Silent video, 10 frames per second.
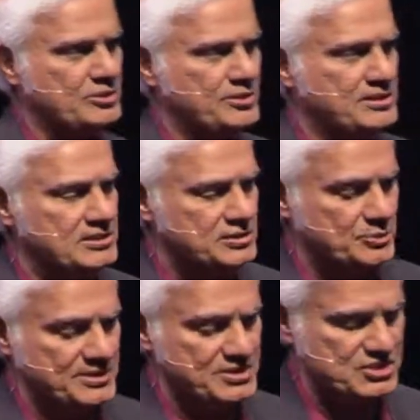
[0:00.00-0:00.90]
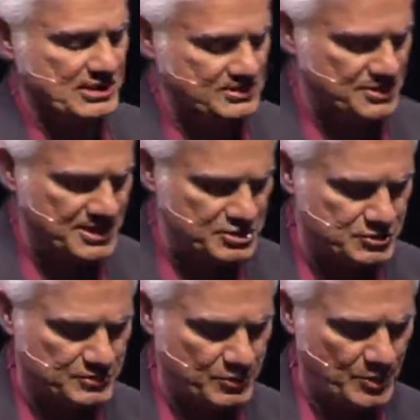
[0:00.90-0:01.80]
critical to understand the
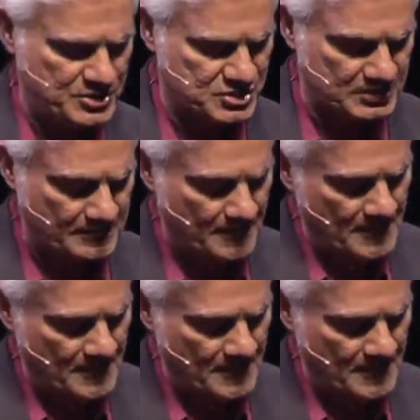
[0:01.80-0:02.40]
nature of the question.